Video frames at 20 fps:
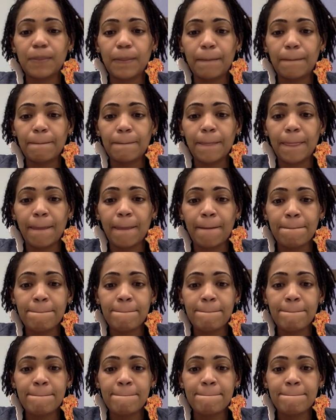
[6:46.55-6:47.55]

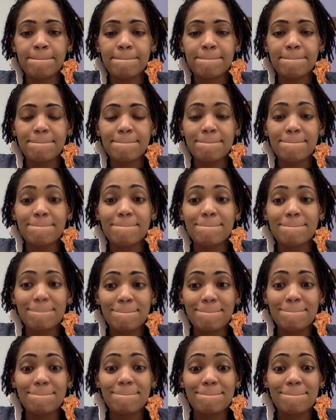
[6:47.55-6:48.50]
Nothing is said.